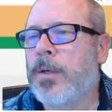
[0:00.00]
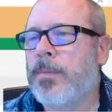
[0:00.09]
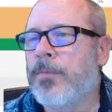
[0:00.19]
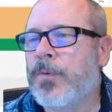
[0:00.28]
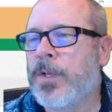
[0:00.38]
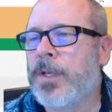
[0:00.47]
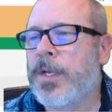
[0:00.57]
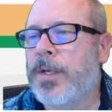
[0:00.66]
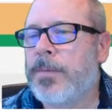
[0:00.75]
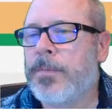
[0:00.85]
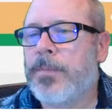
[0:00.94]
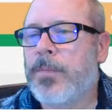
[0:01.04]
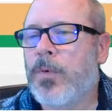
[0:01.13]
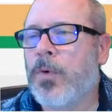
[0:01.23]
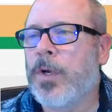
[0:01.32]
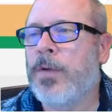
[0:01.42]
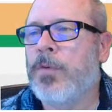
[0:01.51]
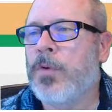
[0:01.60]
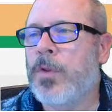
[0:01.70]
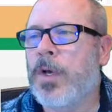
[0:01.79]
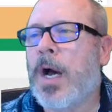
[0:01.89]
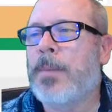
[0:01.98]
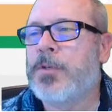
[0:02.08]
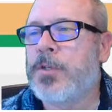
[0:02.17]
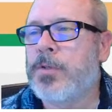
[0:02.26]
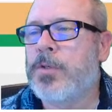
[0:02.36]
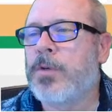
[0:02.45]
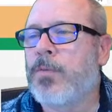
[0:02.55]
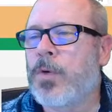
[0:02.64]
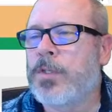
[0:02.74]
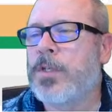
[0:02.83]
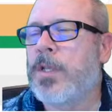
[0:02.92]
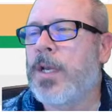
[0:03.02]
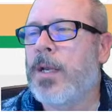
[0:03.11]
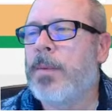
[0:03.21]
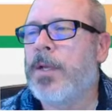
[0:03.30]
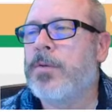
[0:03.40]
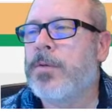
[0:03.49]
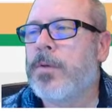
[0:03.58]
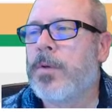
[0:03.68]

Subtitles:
fill it in or give you the options of what's in the database.